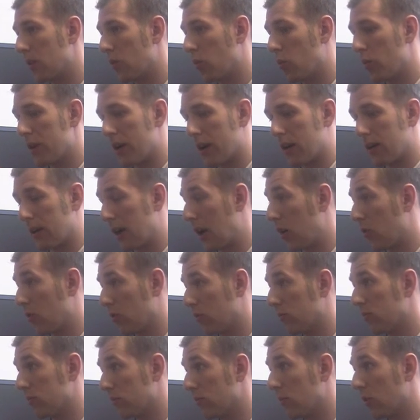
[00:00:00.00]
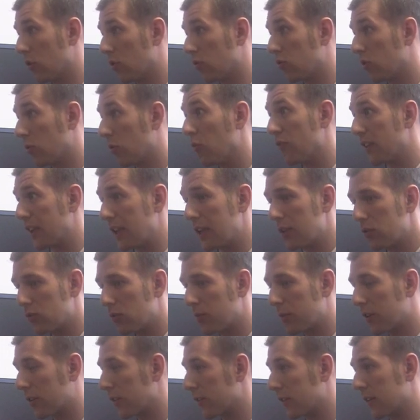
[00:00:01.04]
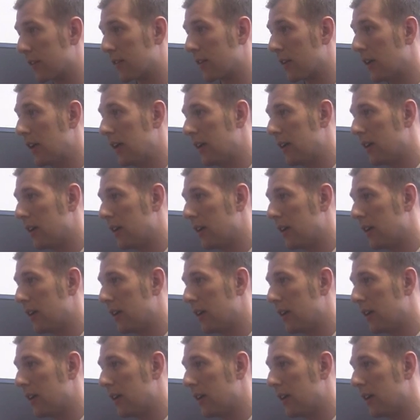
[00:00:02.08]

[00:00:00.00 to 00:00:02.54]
we are now also moving into because it's